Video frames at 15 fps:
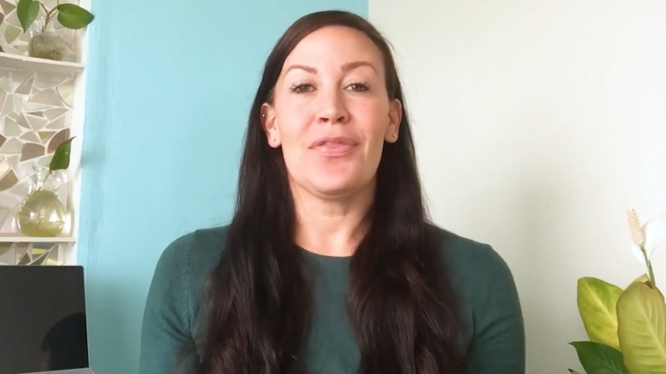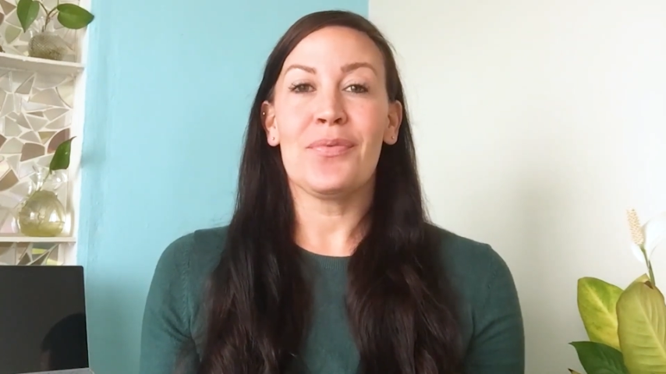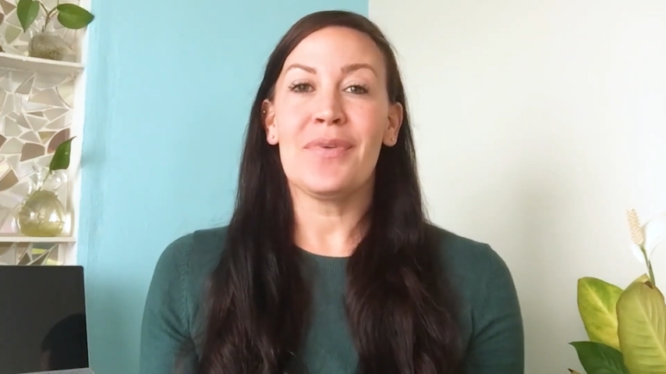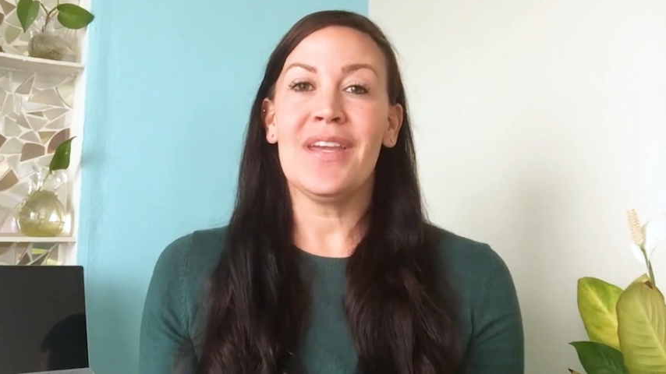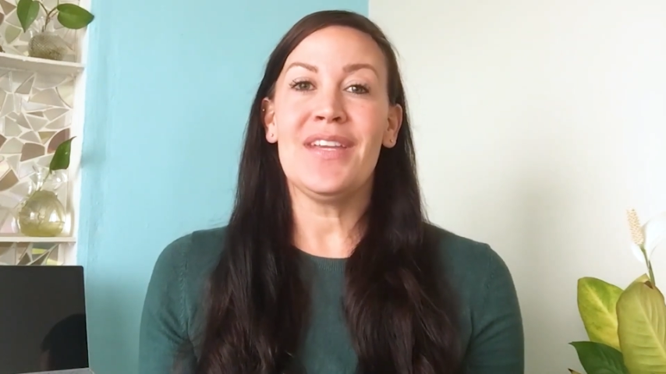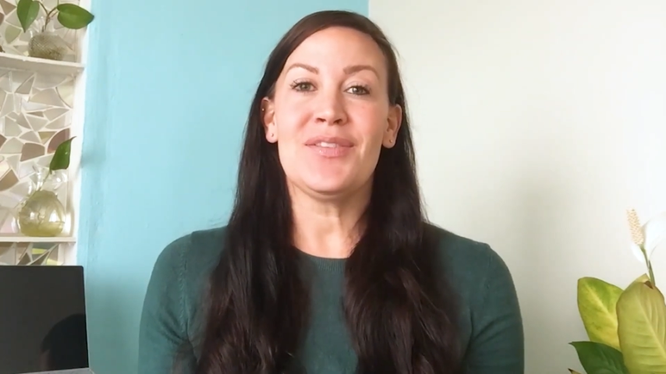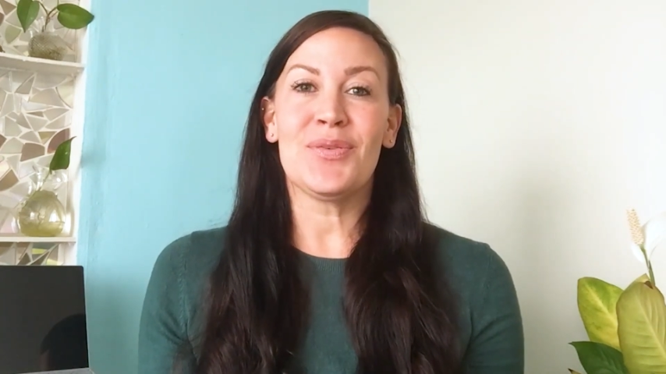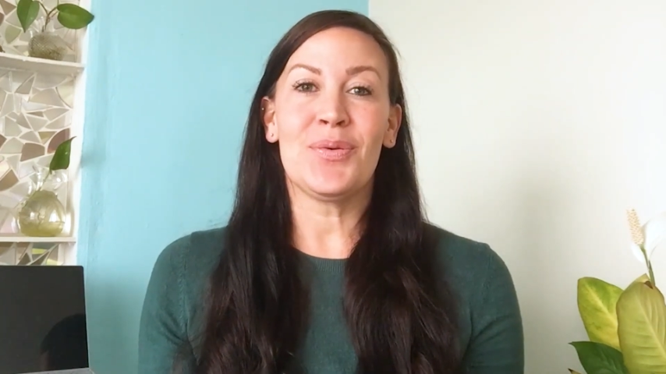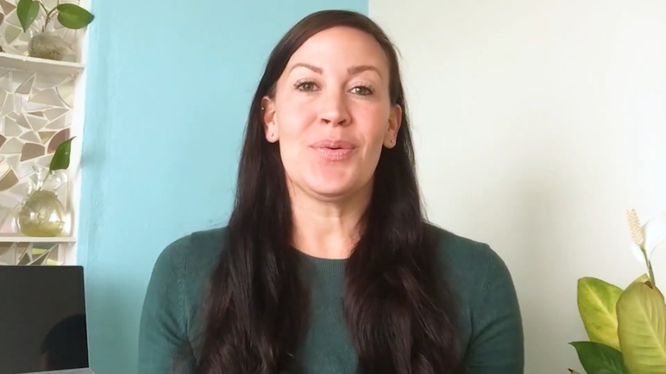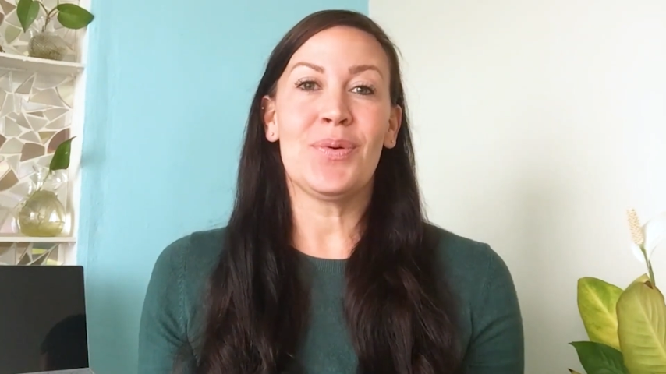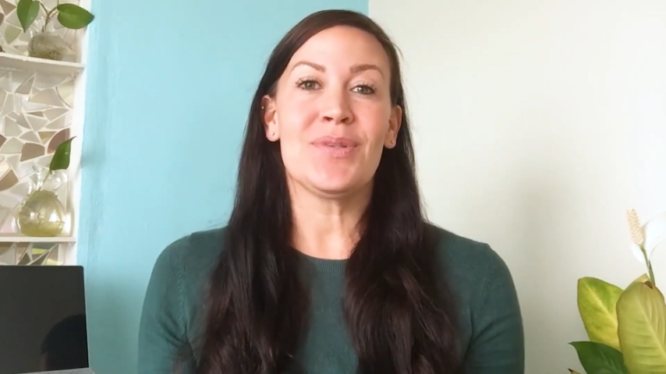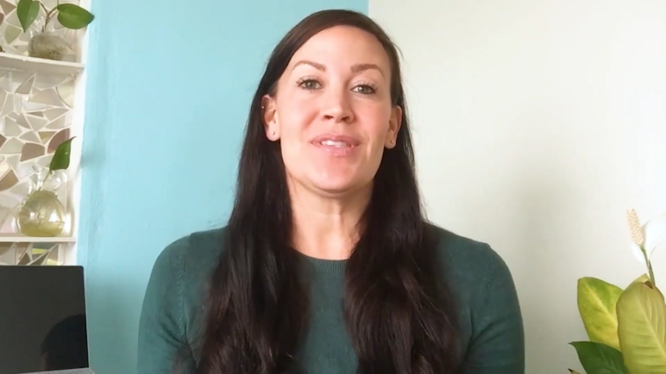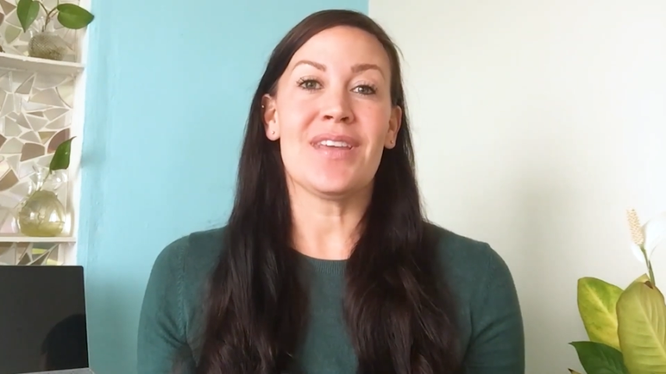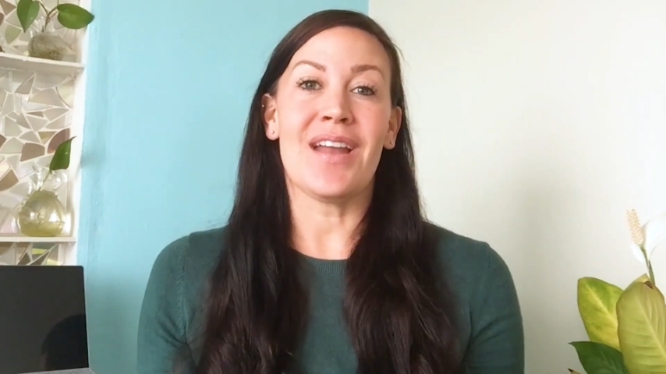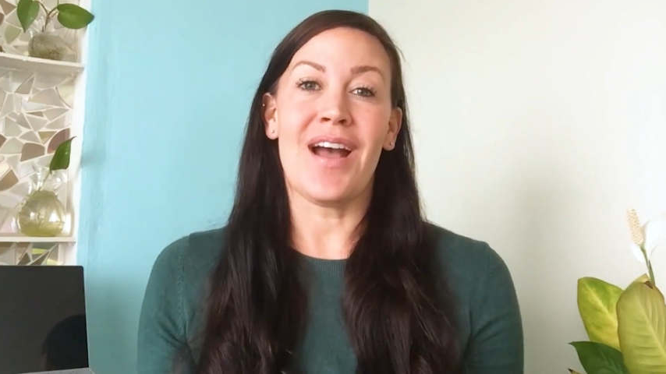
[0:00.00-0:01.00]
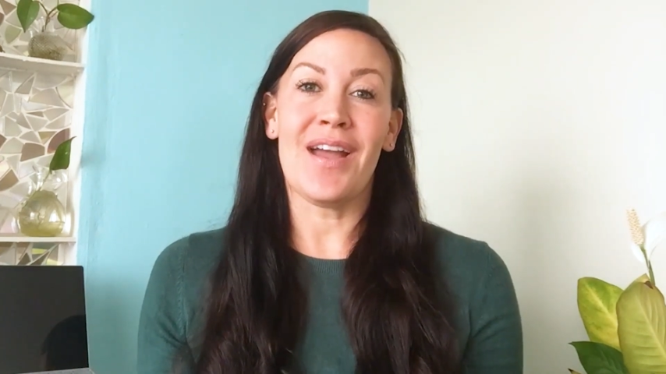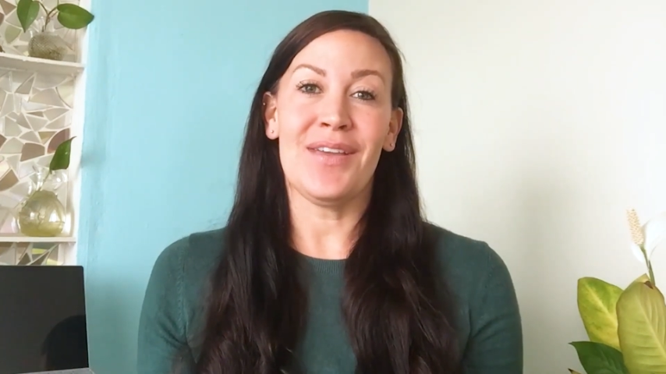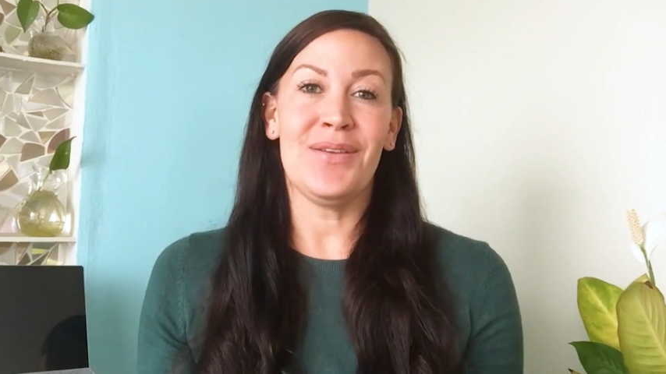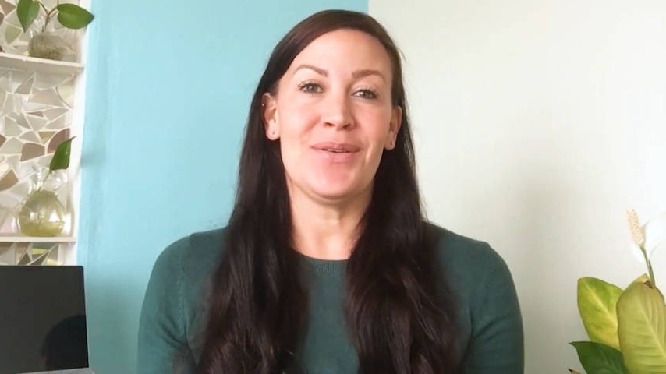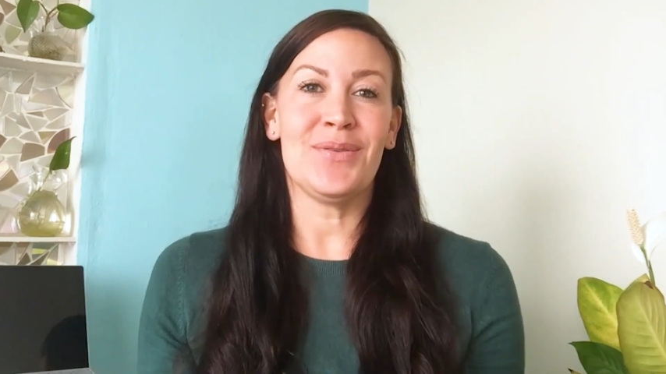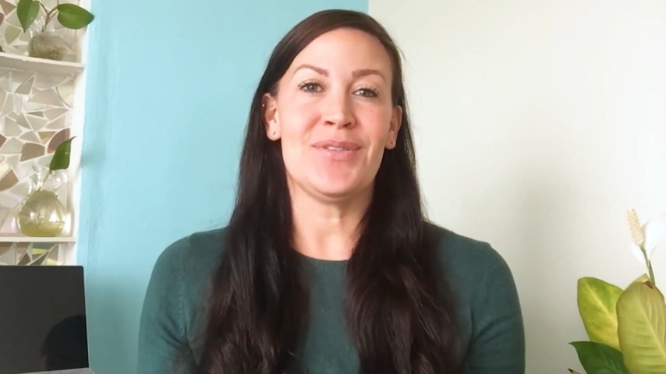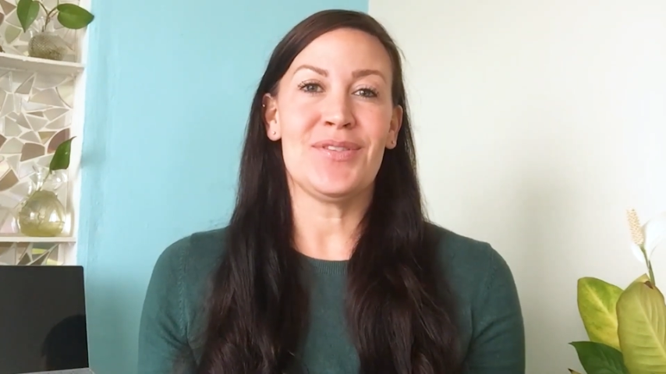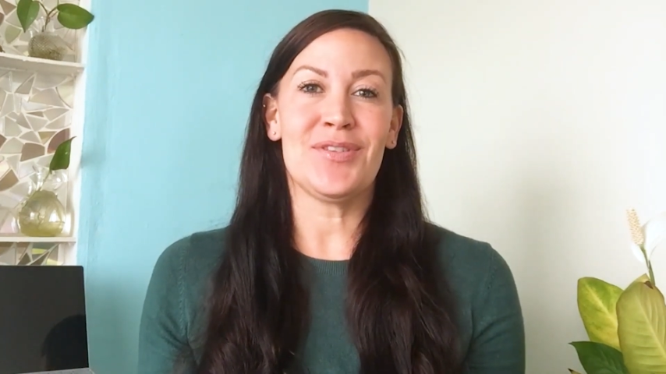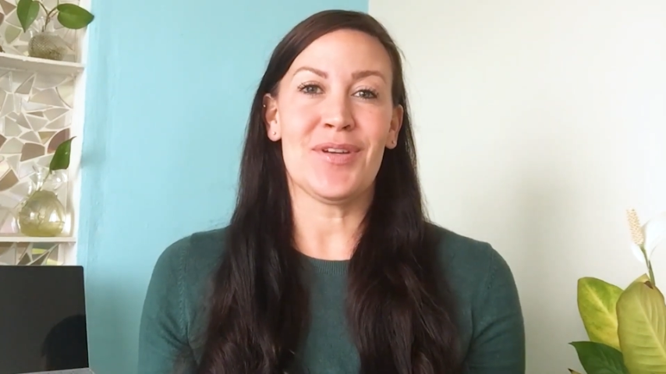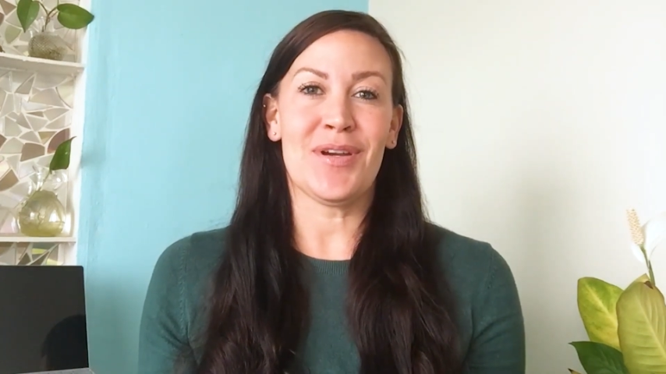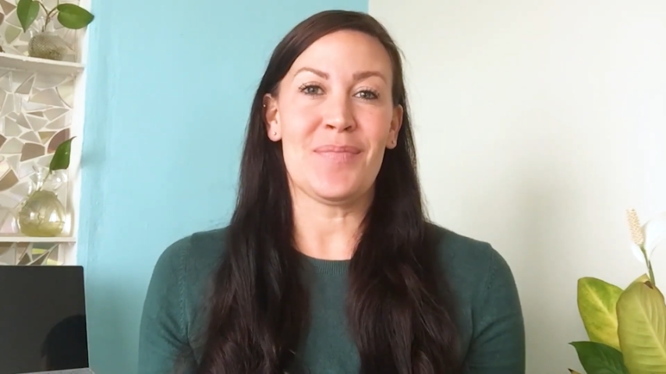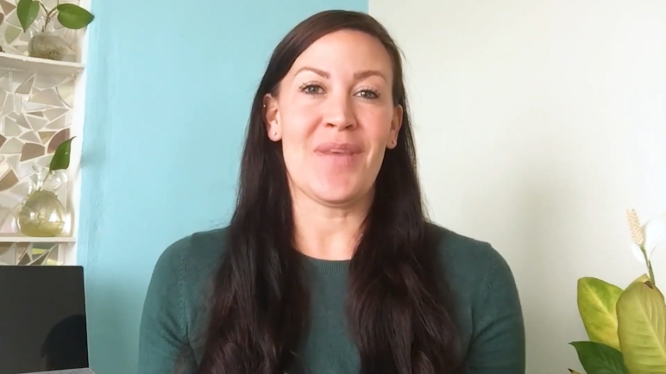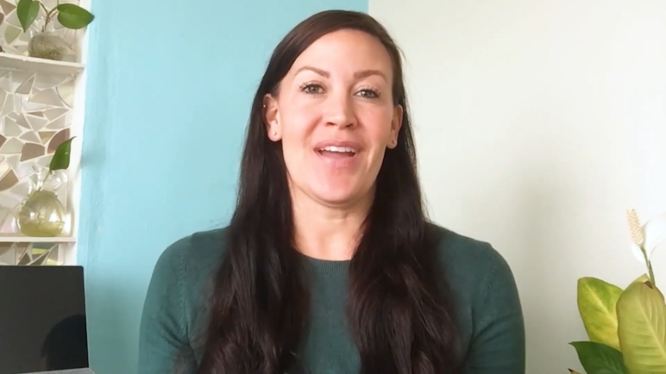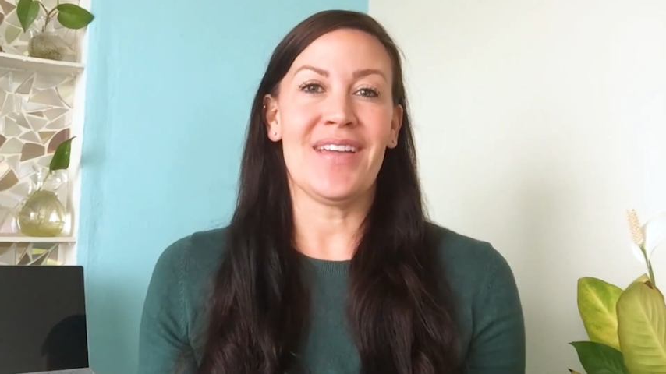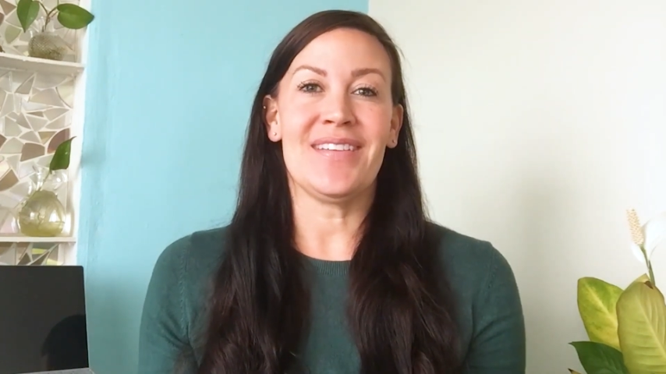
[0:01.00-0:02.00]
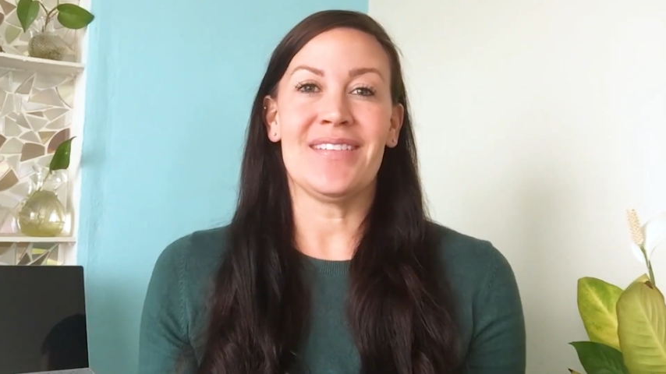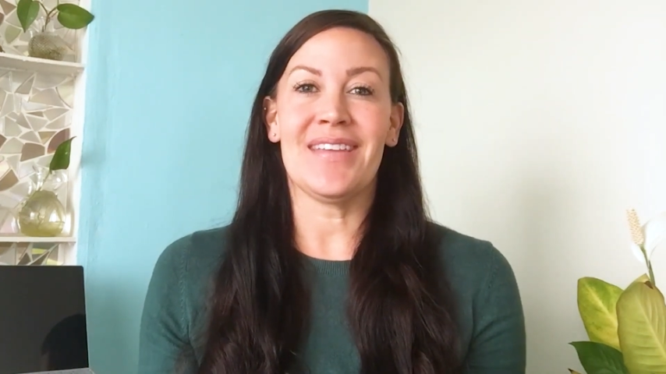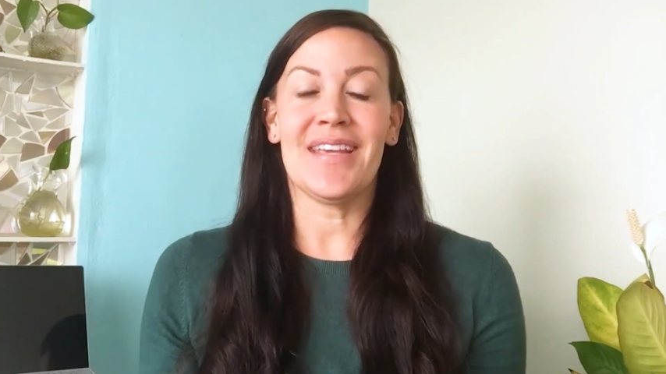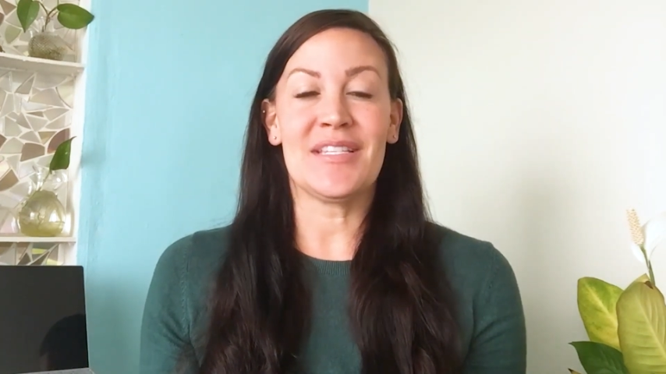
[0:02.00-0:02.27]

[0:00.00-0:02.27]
3 tools that I used during my